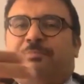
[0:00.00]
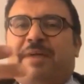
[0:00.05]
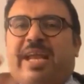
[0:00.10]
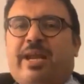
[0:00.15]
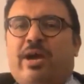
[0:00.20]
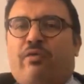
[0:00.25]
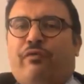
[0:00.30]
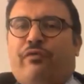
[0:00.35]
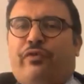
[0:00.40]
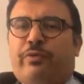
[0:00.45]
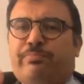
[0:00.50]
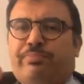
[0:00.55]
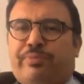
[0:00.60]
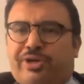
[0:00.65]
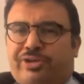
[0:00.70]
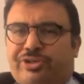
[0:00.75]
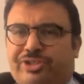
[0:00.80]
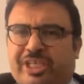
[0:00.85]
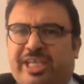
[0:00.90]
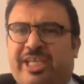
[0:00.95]

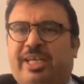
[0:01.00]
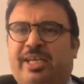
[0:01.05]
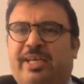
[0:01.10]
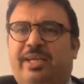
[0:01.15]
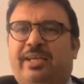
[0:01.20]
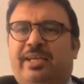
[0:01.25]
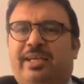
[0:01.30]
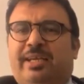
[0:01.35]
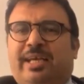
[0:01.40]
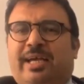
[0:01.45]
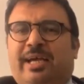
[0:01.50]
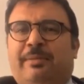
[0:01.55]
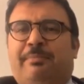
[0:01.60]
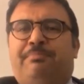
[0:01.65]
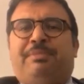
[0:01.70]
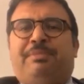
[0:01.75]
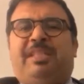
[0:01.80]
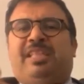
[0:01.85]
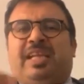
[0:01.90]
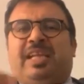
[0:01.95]
welcomed in
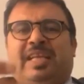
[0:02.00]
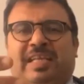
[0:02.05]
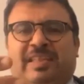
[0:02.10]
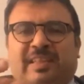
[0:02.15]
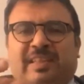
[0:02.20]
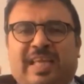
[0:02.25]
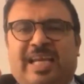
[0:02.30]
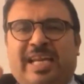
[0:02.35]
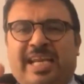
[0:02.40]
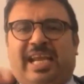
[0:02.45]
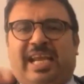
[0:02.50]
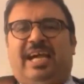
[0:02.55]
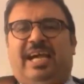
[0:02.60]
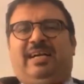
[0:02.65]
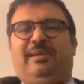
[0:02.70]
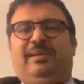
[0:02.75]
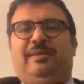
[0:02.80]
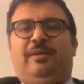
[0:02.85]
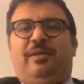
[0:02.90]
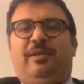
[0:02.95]
Brussels in that
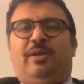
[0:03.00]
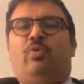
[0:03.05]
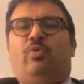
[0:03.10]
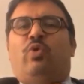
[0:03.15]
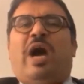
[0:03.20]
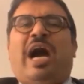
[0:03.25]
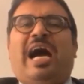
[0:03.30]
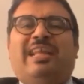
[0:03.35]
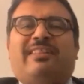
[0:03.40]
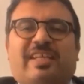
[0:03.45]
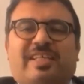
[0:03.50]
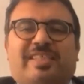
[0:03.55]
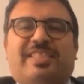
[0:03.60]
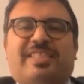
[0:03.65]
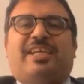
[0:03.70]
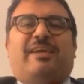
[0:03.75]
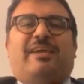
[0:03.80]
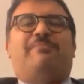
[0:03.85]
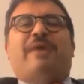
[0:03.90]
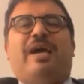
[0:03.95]
manner and in
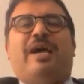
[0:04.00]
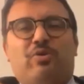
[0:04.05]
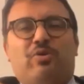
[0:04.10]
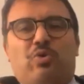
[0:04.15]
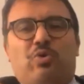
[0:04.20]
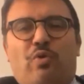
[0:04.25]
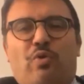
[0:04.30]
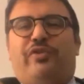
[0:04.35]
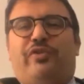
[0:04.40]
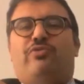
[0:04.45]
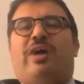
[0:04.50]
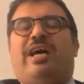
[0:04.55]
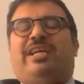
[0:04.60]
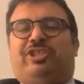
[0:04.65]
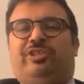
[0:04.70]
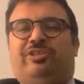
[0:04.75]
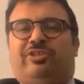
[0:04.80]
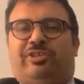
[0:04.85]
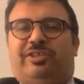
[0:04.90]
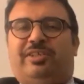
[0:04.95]
Washington in
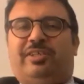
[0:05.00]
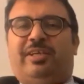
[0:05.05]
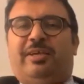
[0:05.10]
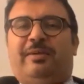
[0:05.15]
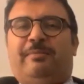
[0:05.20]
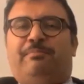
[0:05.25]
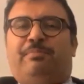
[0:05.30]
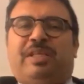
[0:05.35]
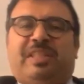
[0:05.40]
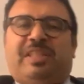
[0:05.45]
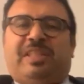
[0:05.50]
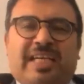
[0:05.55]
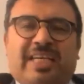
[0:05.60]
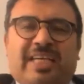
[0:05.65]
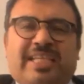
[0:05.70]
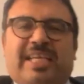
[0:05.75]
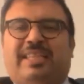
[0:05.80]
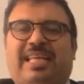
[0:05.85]
that manner